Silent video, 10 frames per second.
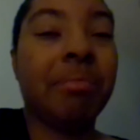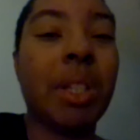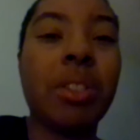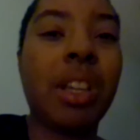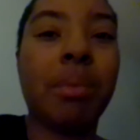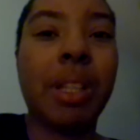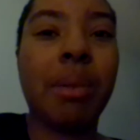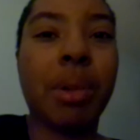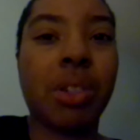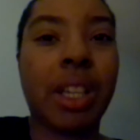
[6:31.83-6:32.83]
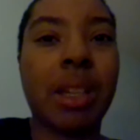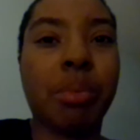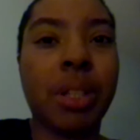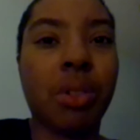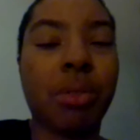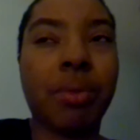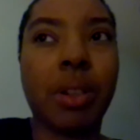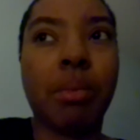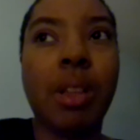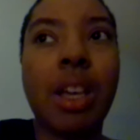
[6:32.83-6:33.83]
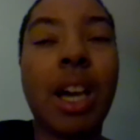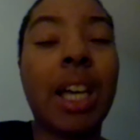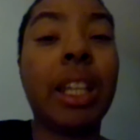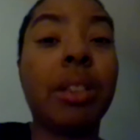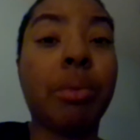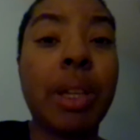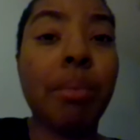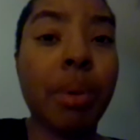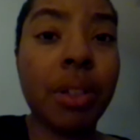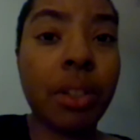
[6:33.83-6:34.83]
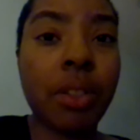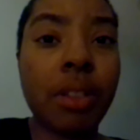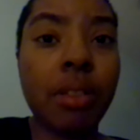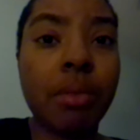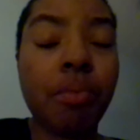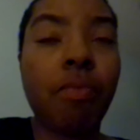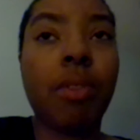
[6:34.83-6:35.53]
there's not that much I get pleasure from. I like to read books.